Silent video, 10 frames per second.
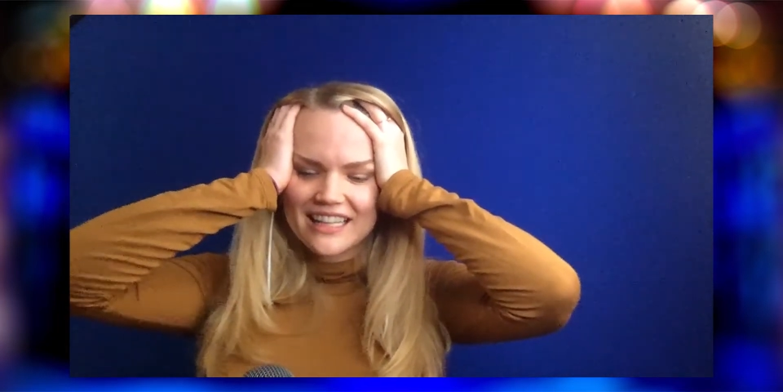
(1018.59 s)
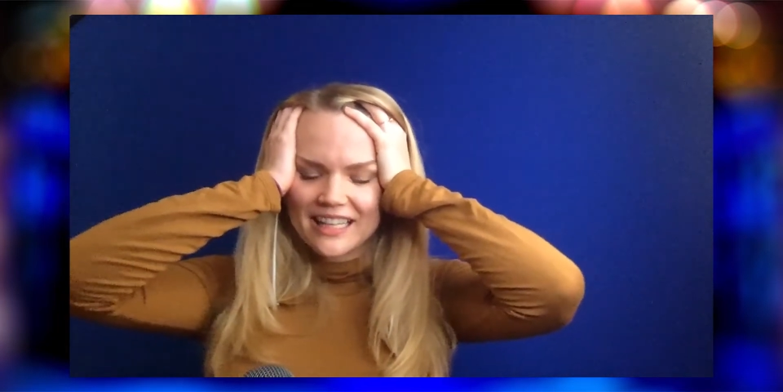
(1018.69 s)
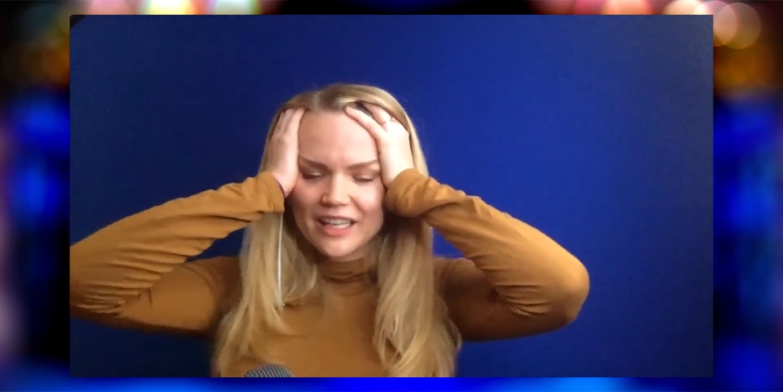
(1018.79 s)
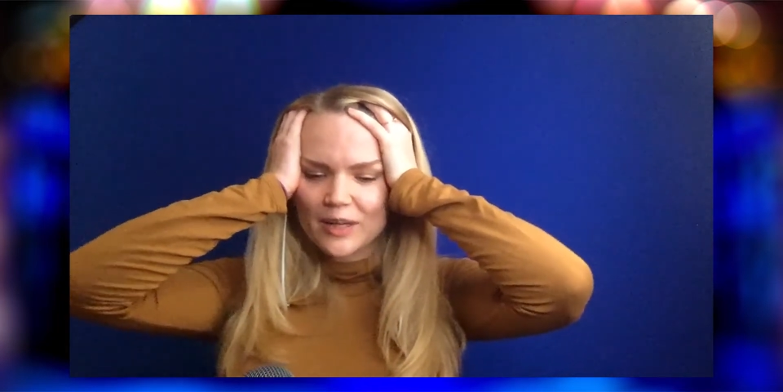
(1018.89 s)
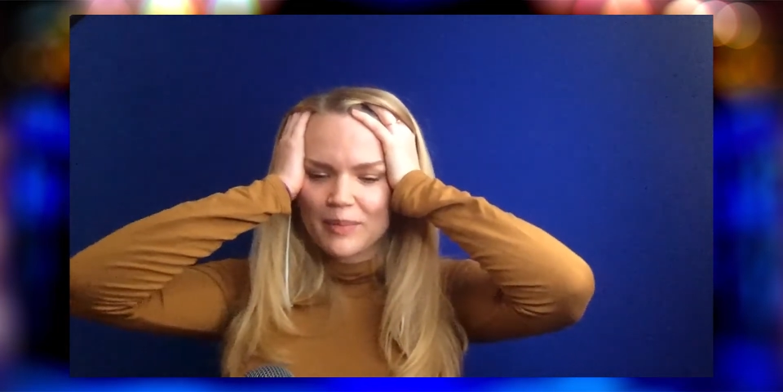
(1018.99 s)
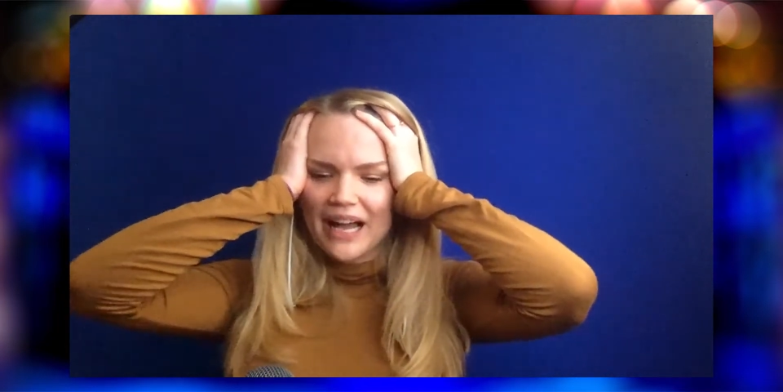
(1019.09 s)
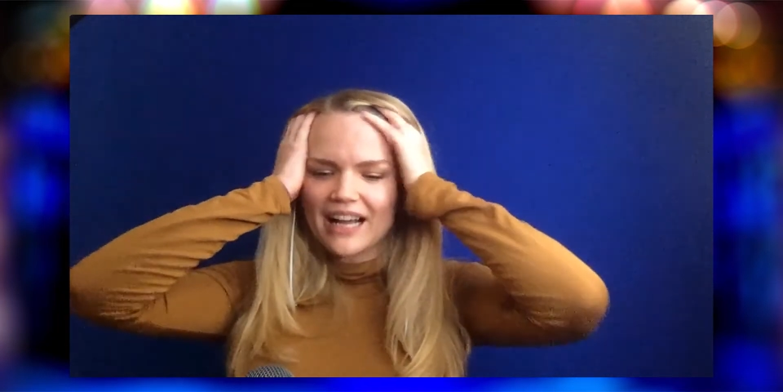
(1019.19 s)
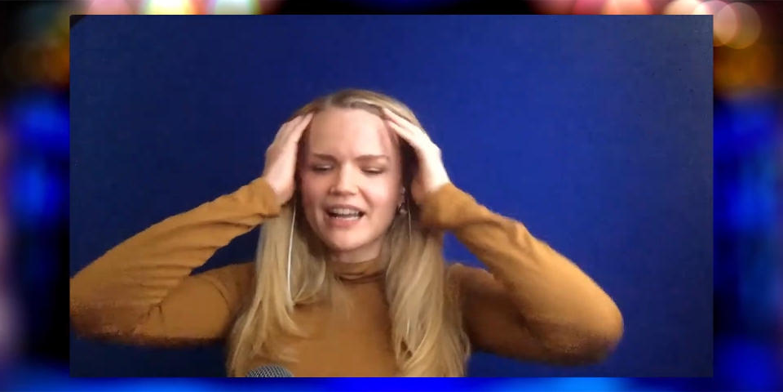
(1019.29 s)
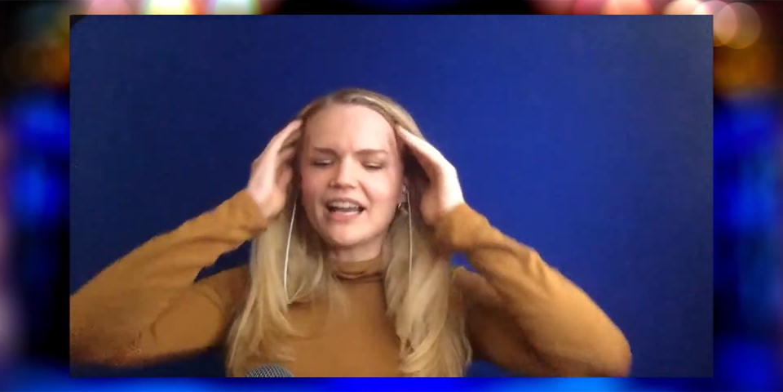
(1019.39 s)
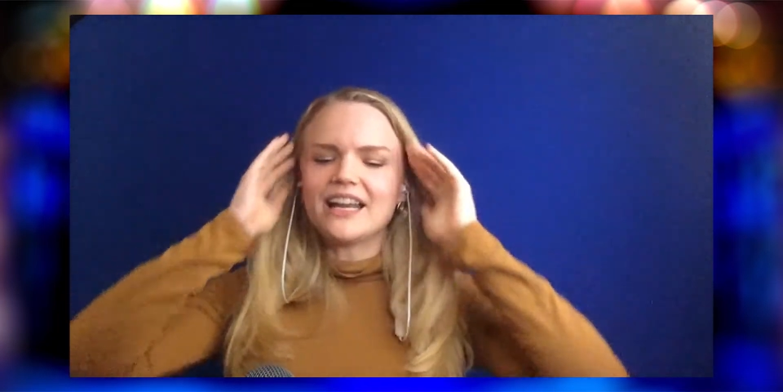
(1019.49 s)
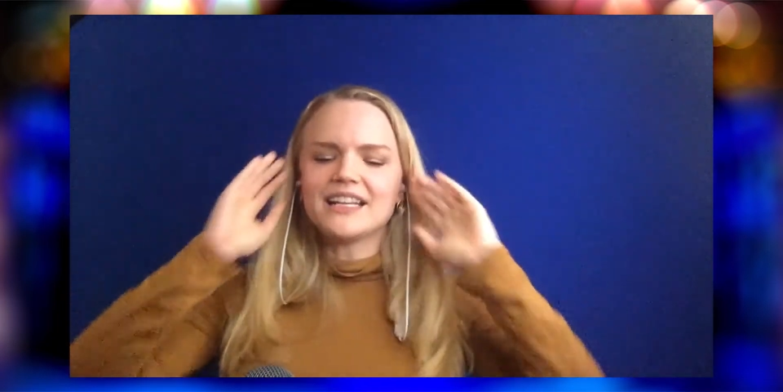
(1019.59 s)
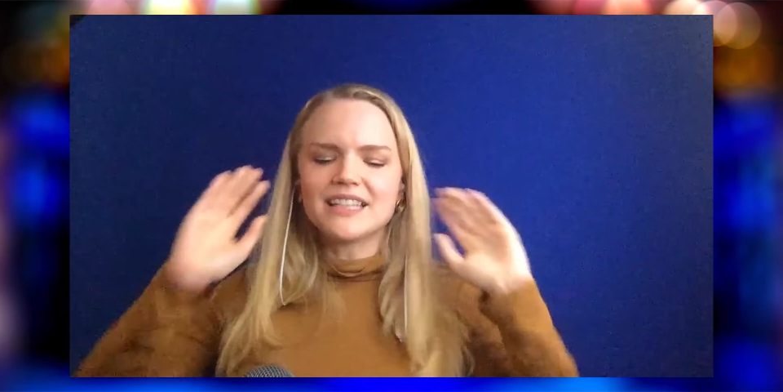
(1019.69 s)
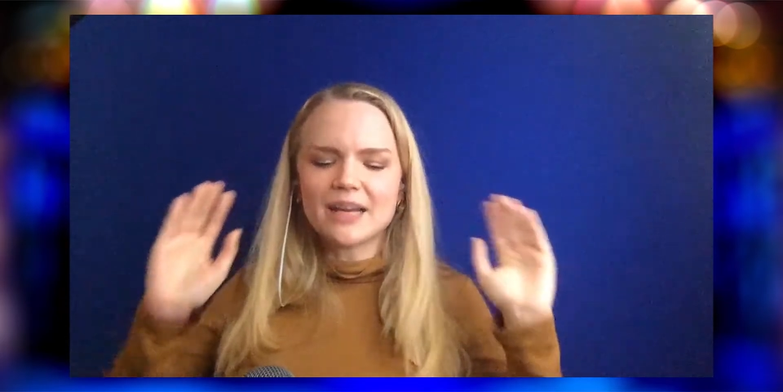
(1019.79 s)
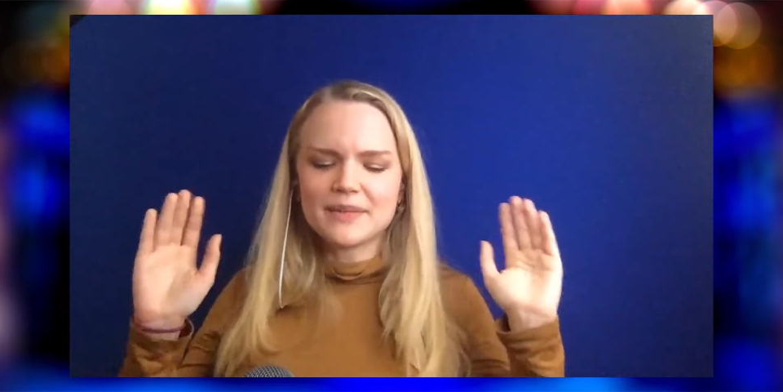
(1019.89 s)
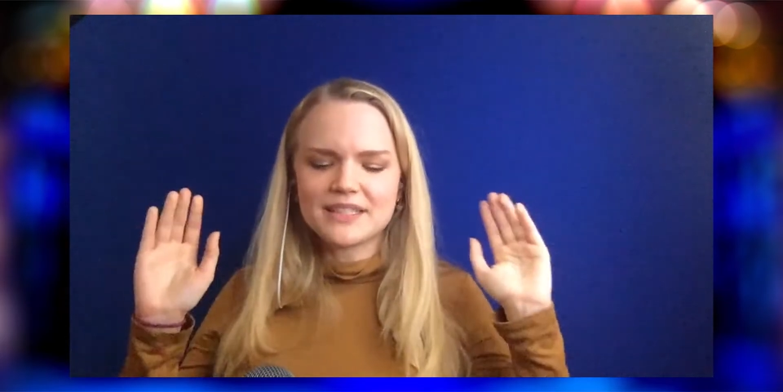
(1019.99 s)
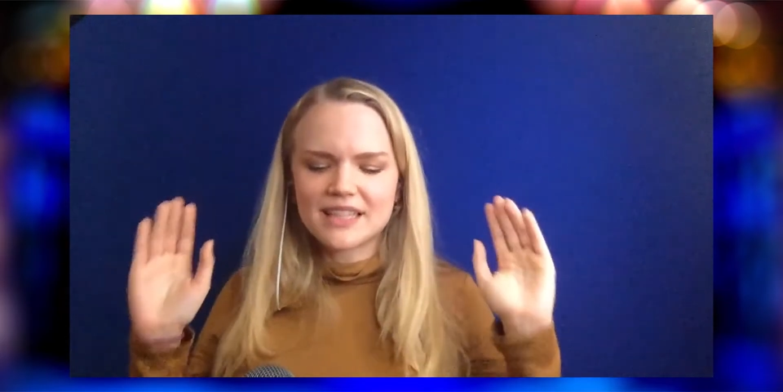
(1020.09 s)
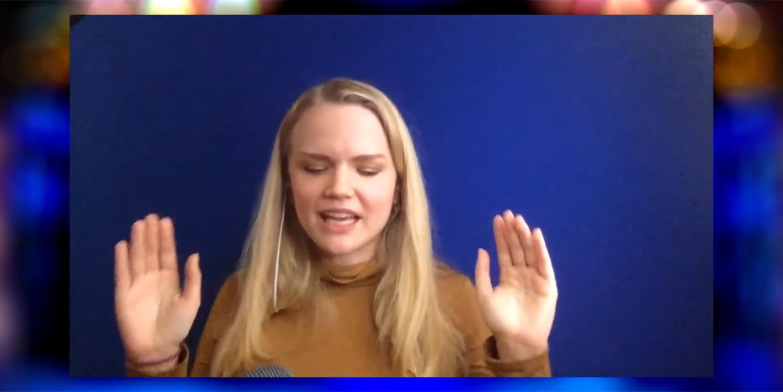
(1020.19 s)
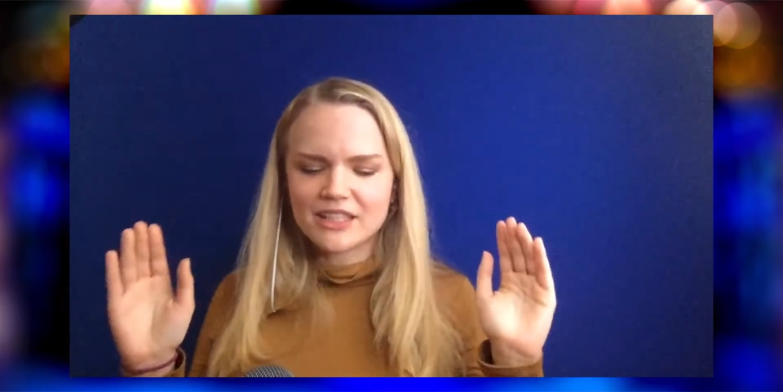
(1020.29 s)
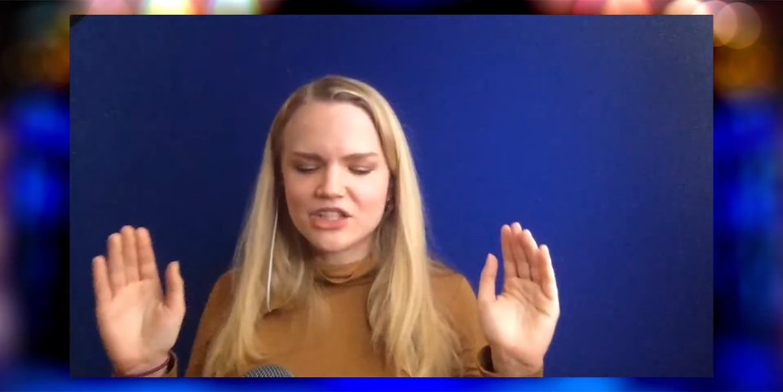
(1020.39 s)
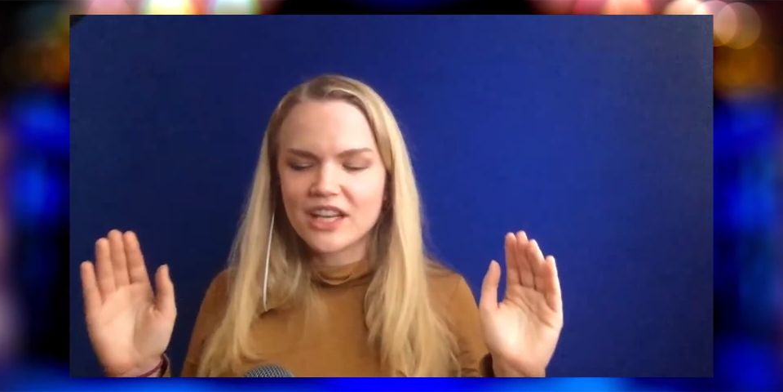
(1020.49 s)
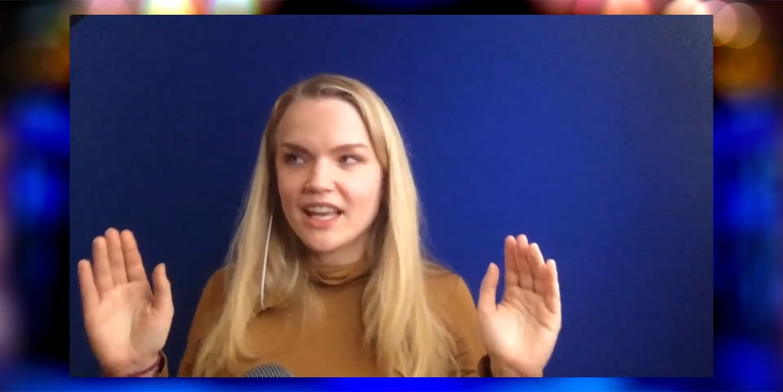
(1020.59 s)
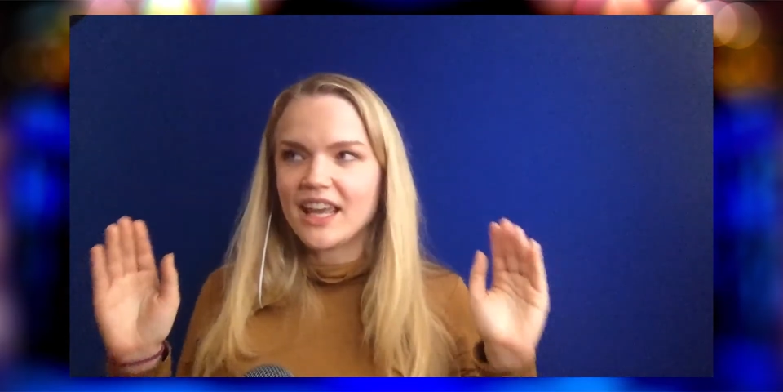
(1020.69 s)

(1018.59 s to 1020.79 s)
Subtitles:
thinking back, anytime a sketch